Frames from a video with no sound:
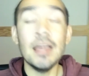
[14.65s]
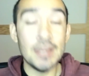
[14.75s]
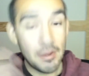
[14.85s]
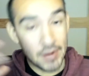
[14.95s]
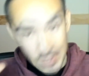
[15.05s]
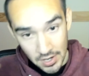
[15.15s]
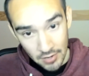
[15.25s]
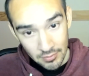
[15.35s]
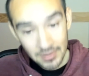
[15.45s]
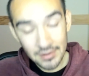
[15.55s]
Now, I
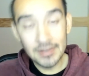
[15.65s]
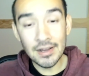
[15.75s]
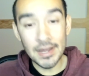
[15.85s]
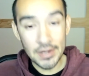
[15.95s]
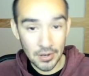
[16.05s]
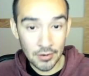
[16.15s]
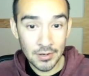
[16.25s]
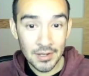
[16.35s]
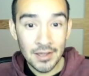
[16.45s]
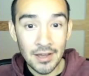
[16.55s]
know,